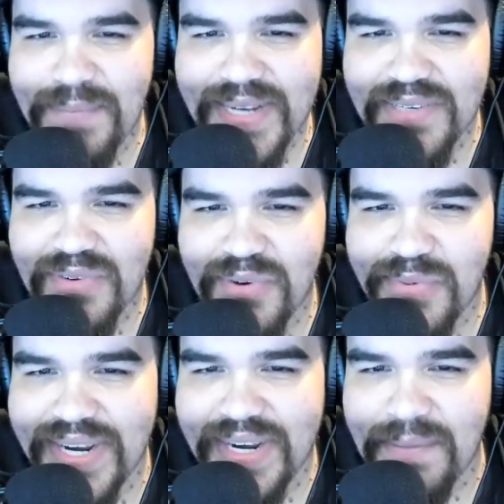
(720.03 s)
back to
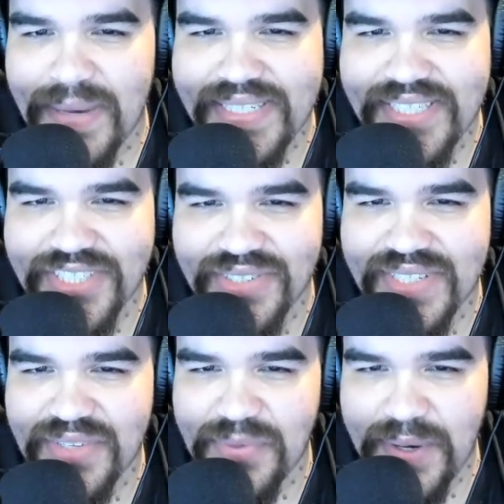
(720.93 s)
normal and I can buy
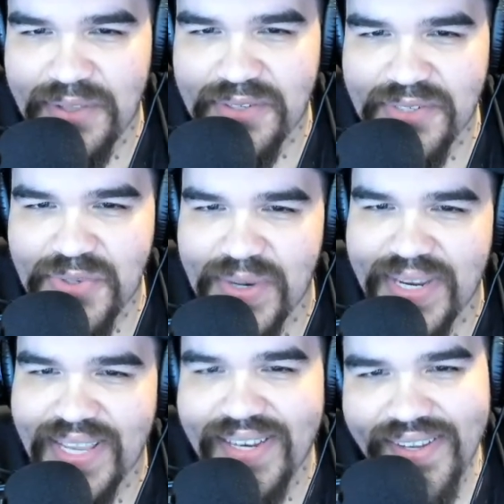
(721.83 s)
t-shirts at the regular store
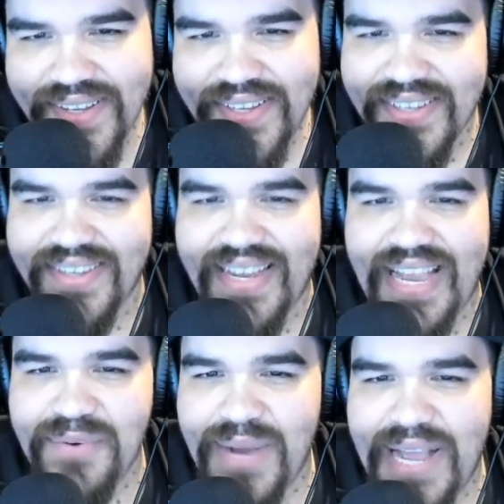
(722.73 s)
again,
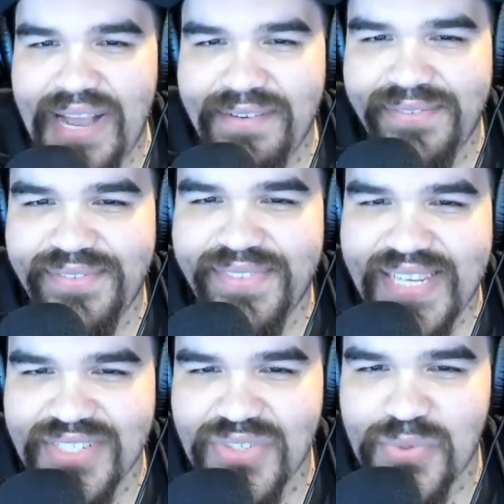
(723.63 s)
I will have
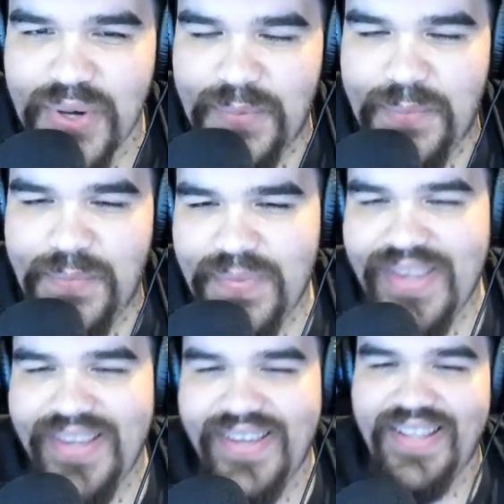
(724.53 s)
things to wear.
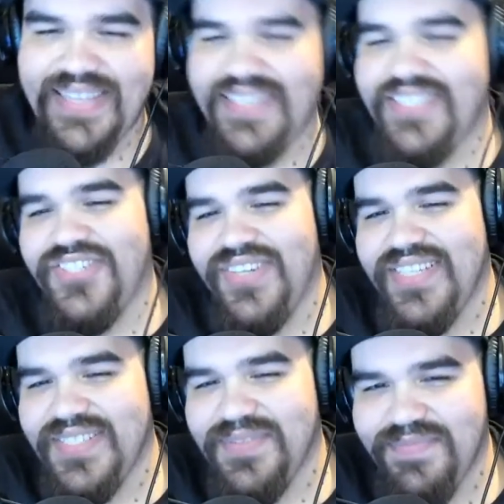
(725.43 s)
Like this shirt
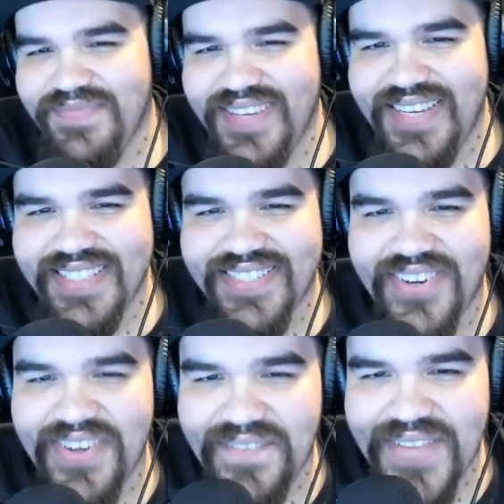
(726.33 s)
is
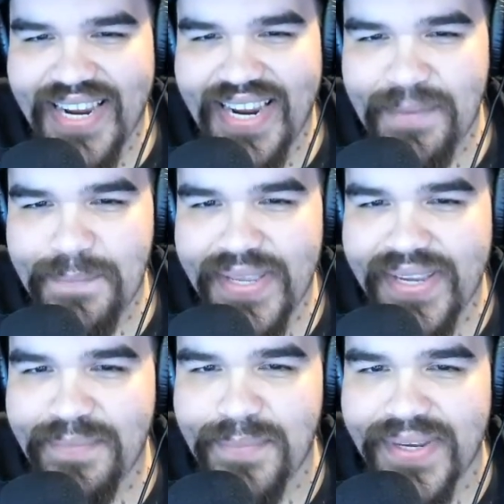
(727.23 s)
starting to fit kind of
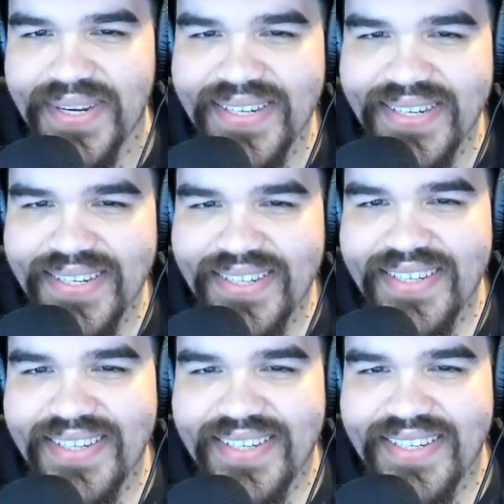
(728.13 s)
big, but
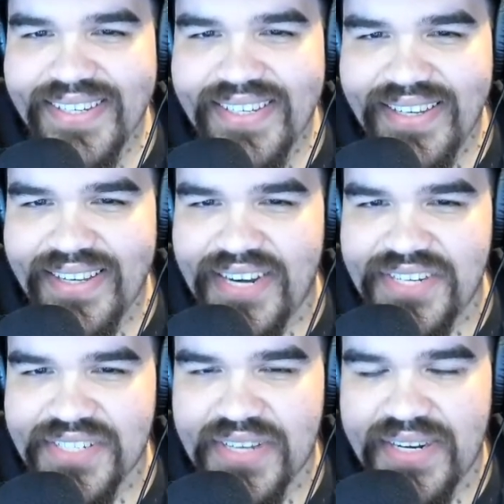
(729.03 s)
and I
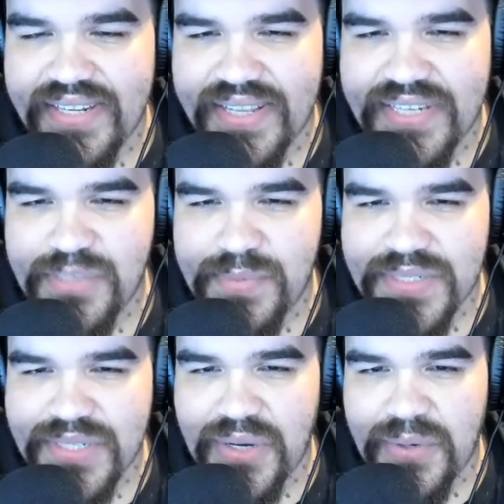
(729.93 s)
just got it like 2
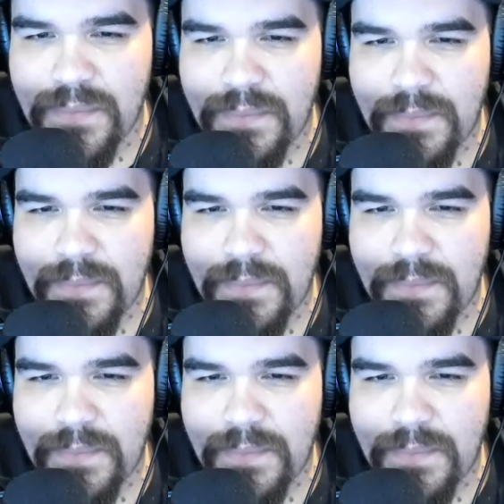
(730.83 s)
months ago.